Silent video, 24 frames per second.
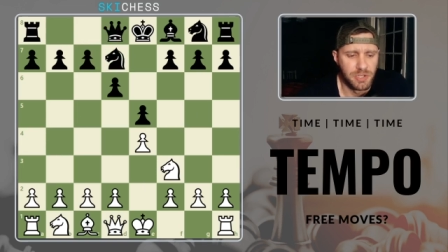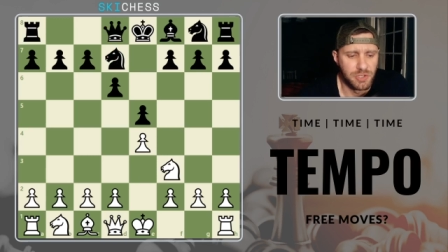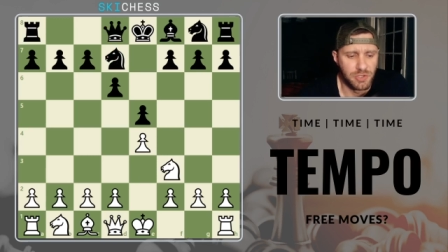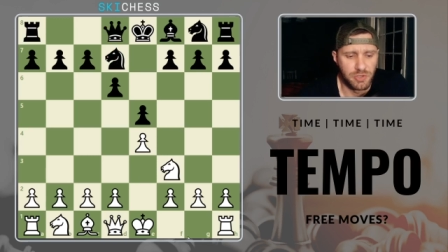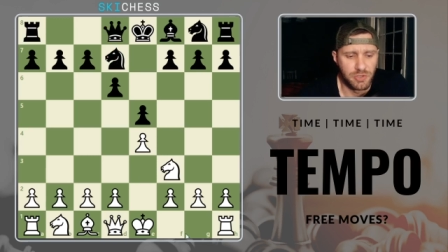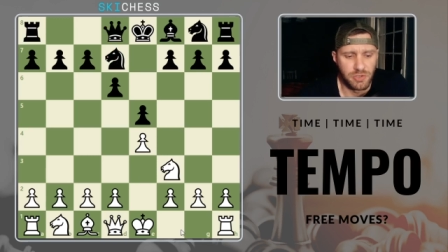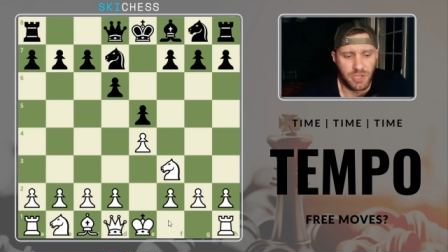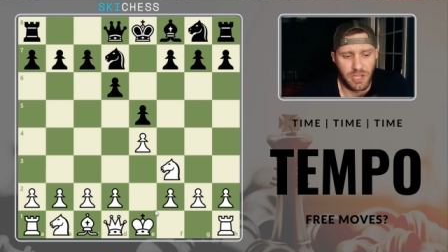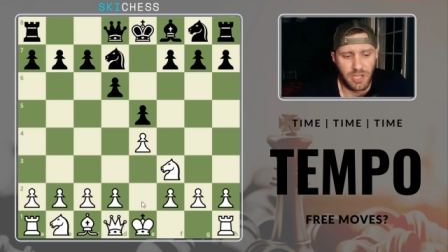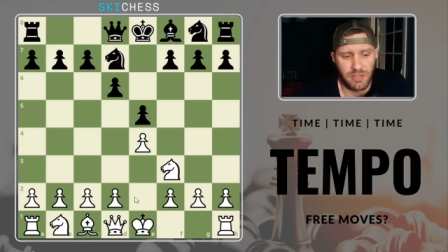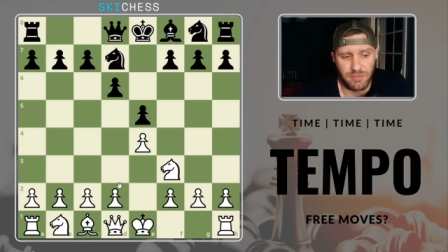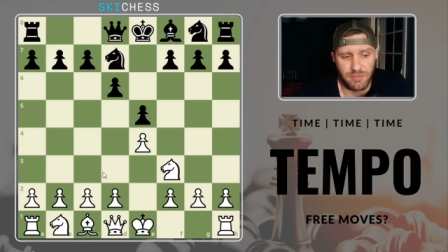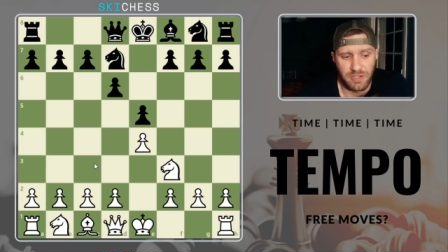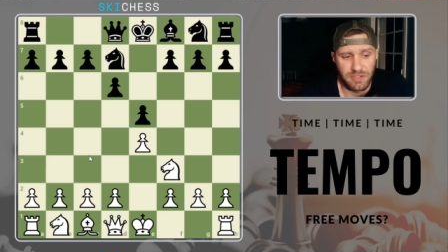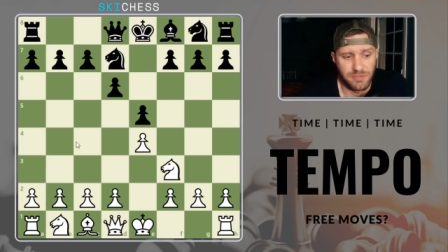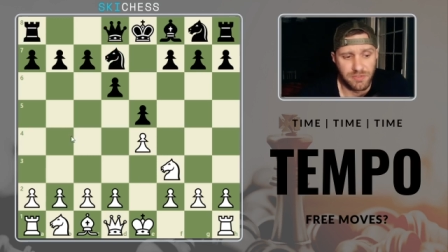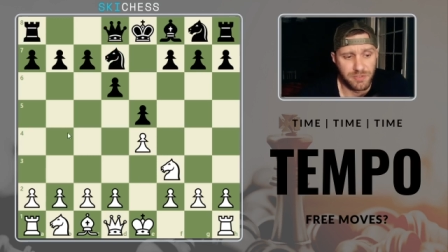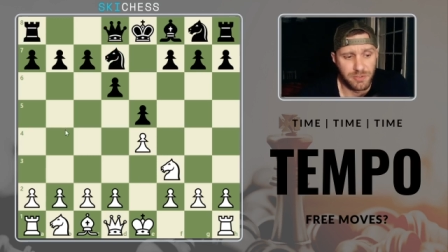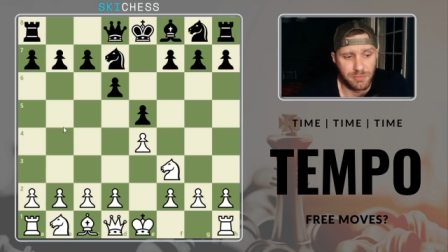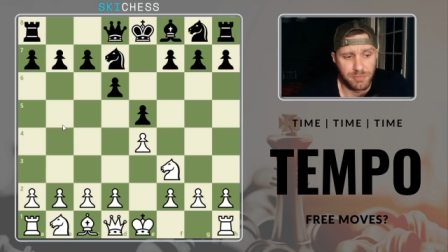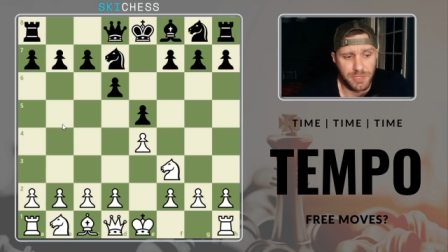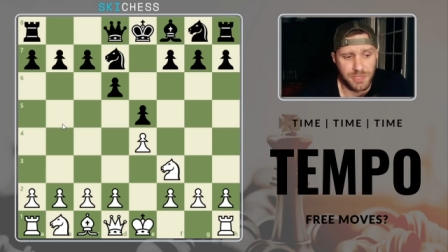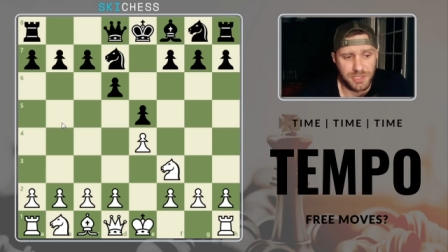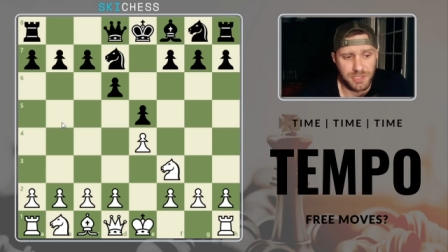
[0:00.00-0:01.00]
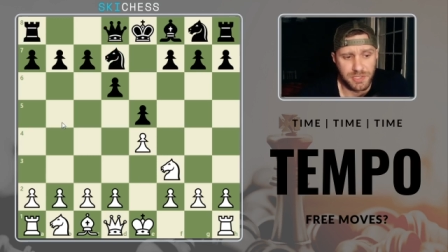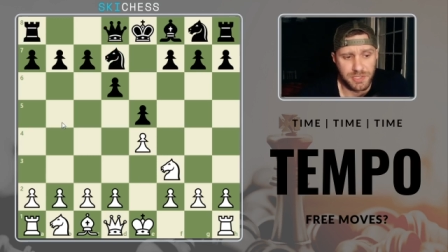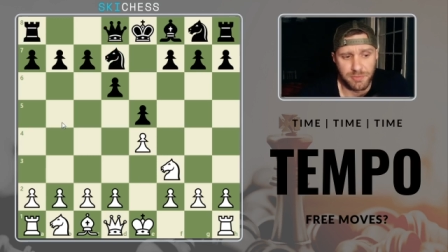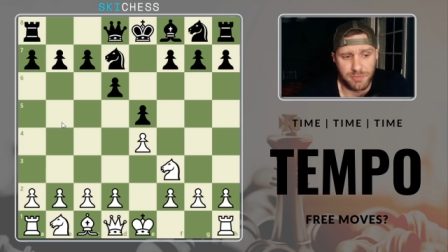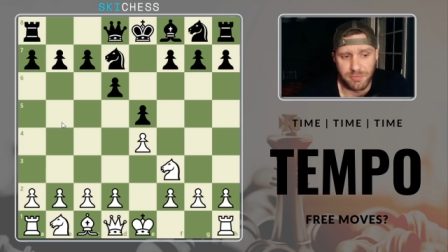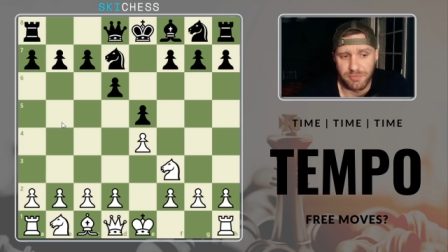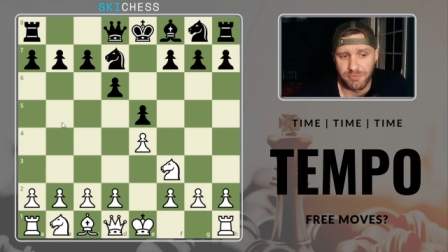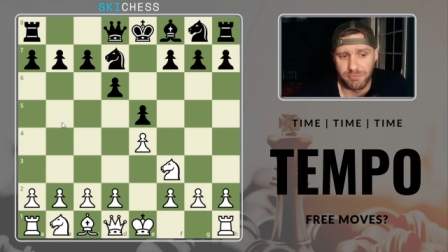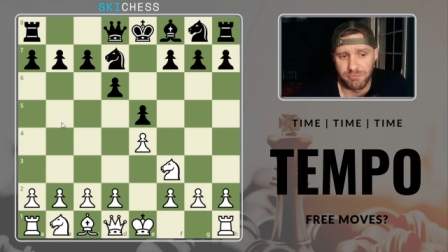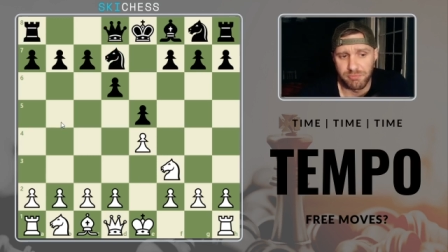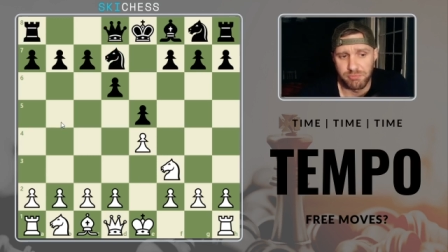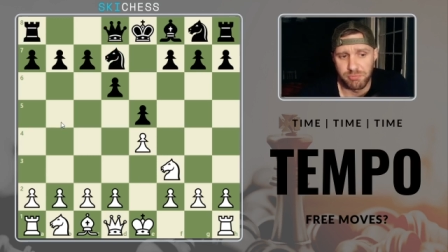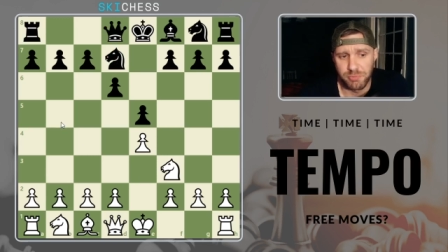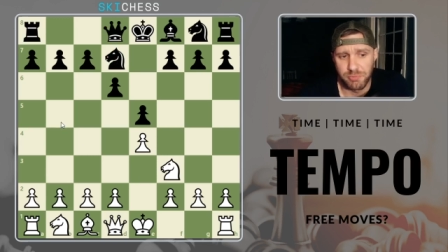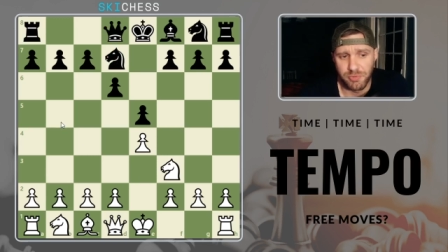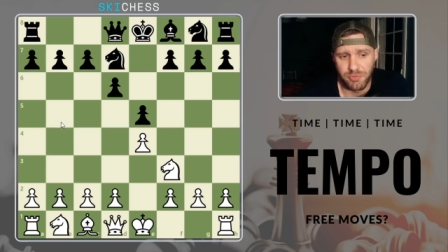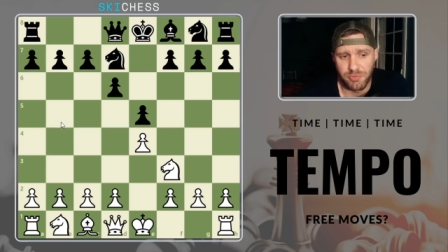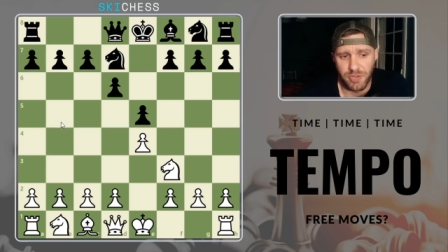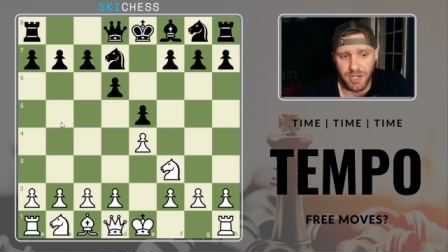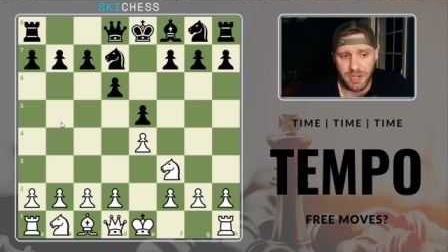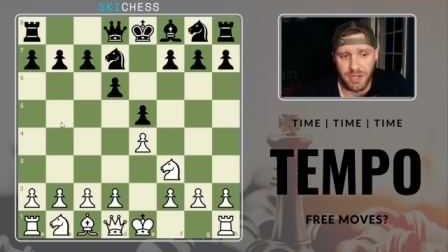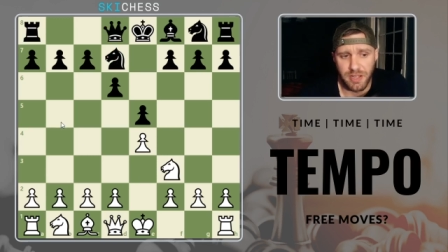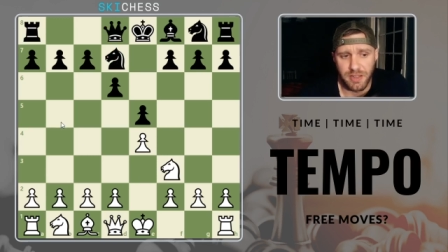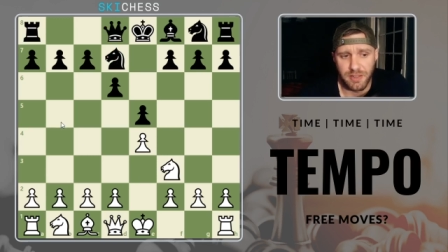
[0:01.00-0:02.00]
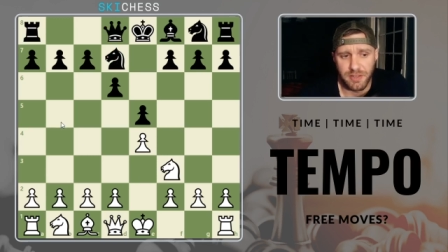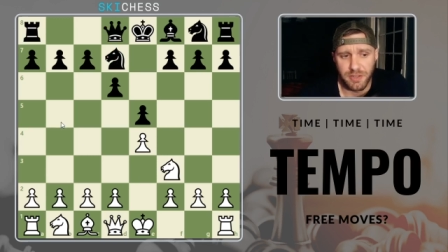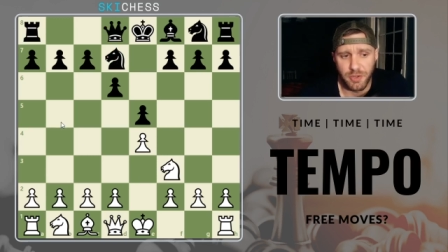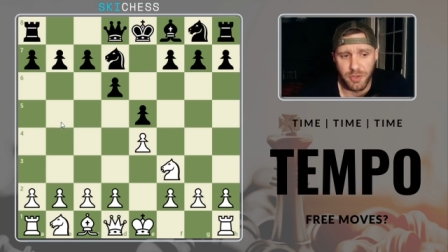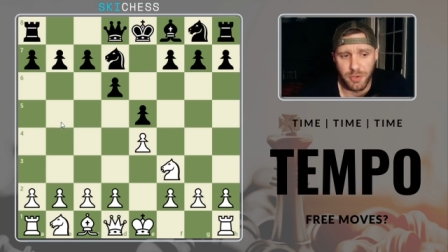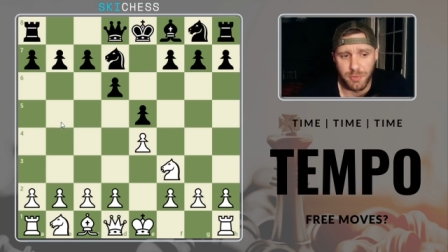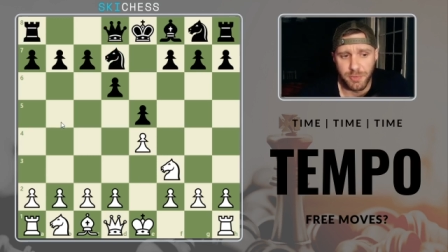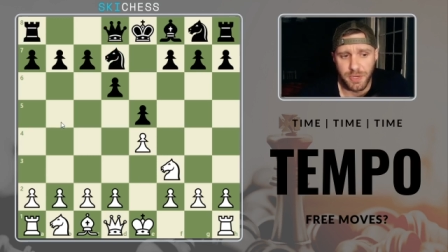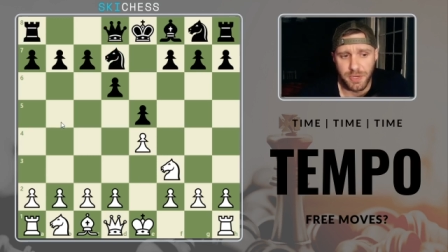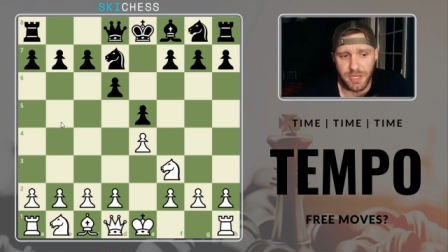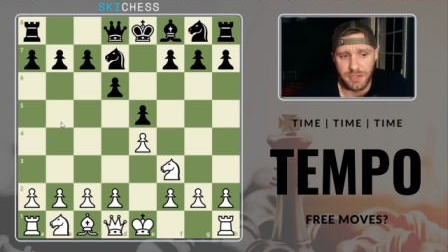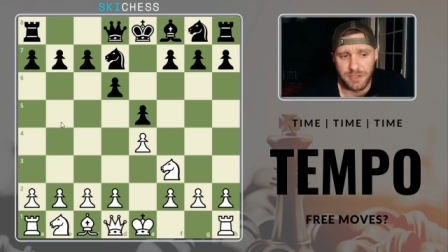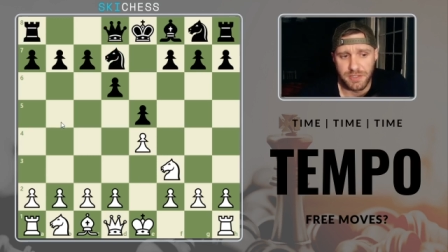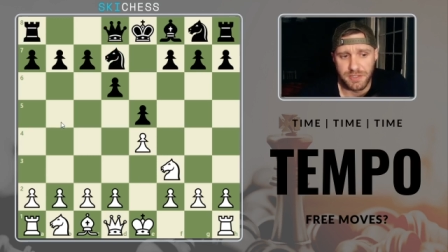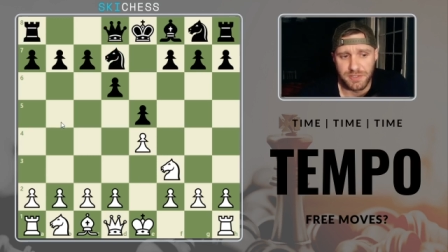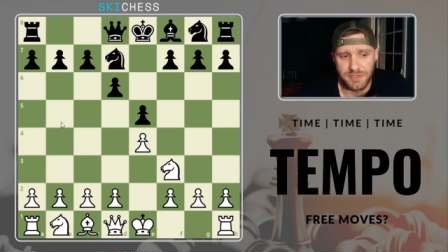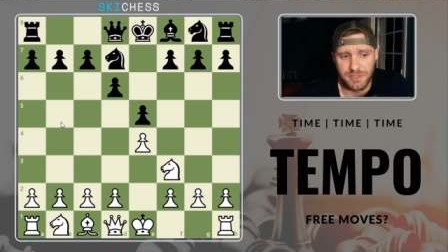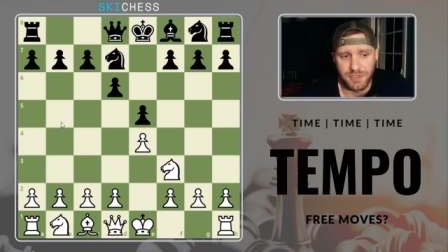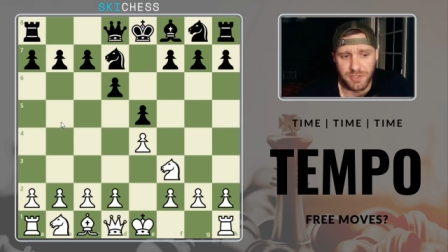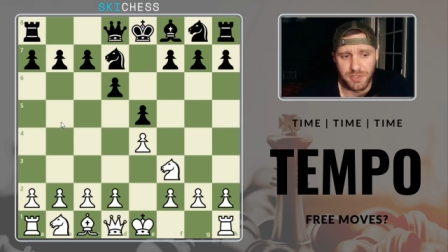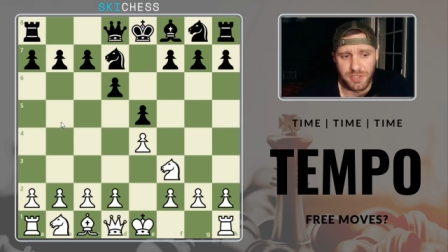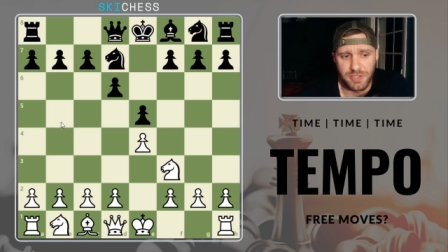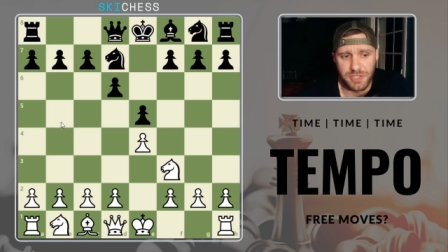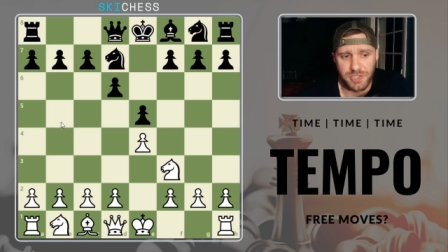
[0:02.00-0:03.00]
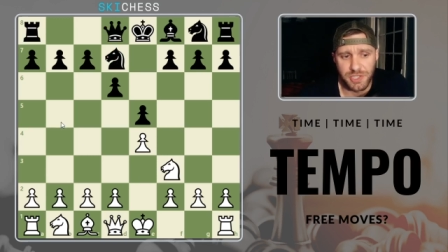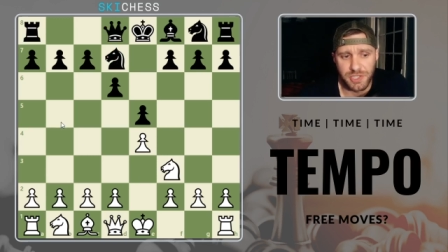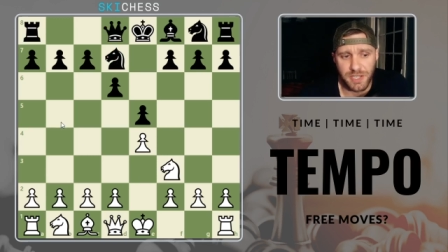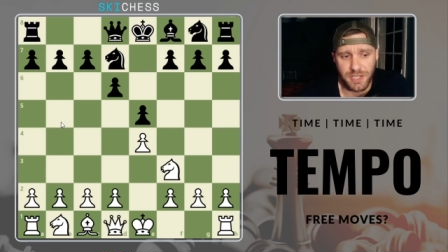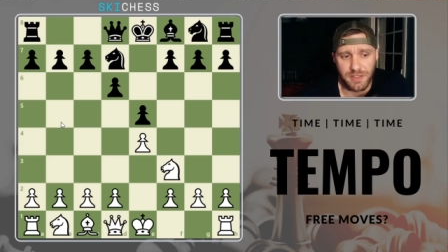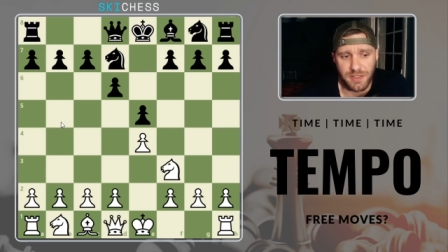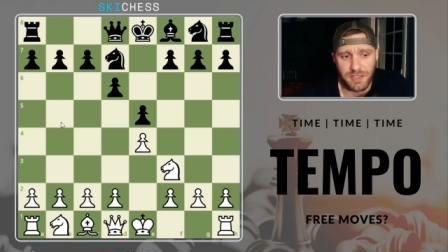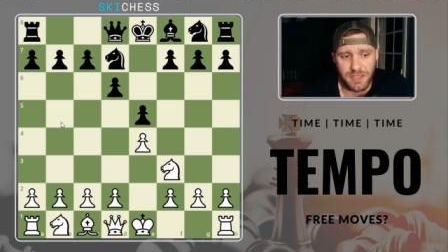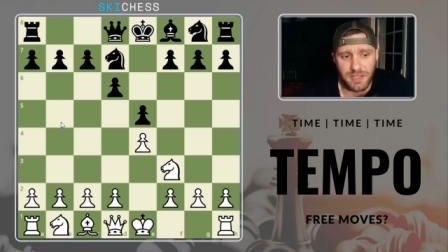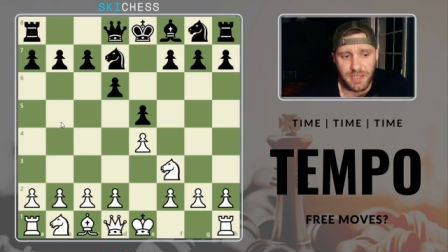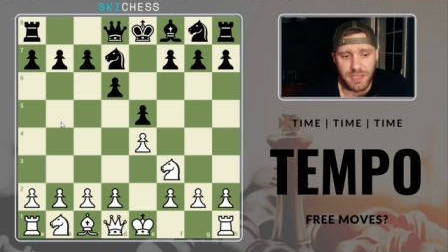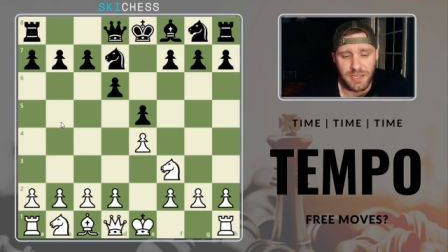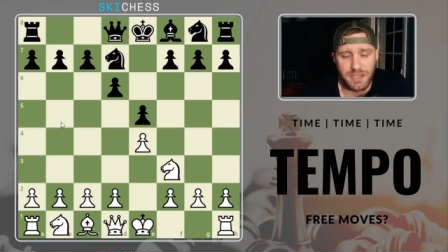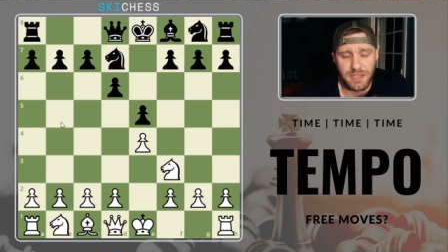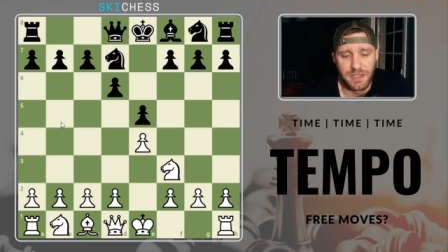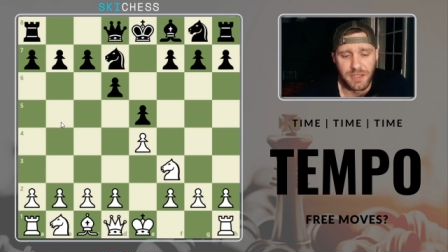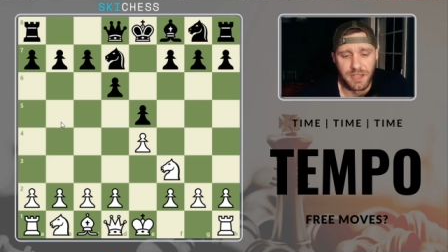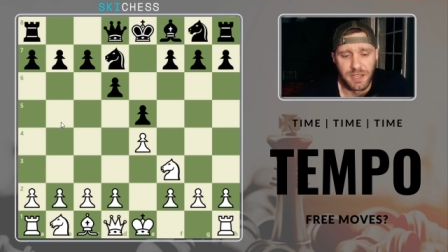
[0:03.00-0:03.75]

You got rid of your bishop right out of the opening just so you could check the king.